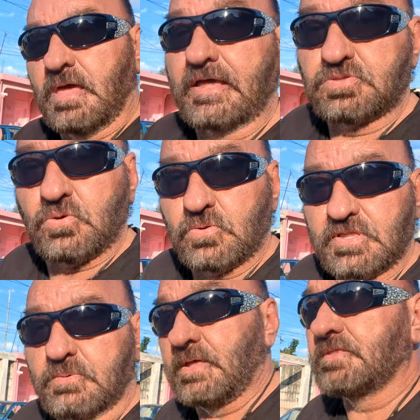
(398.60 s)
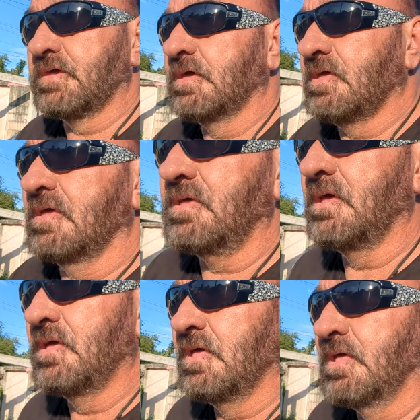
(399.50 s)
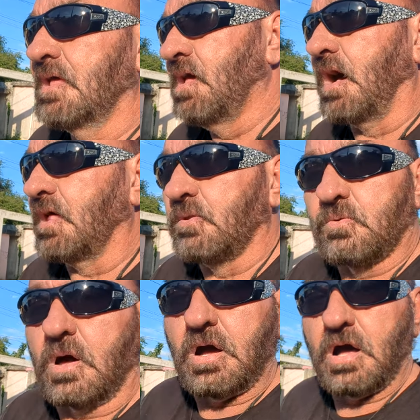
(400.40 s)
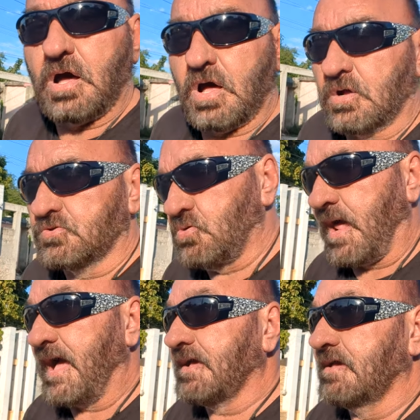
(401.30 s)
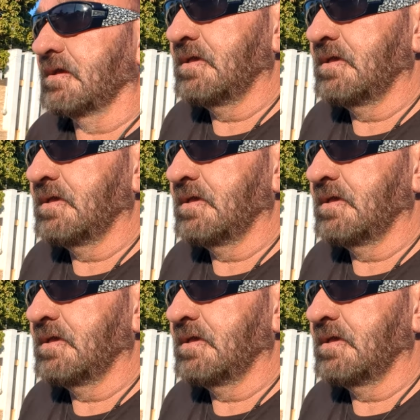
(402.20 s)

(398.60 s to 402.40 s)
I totally went on the wrong track.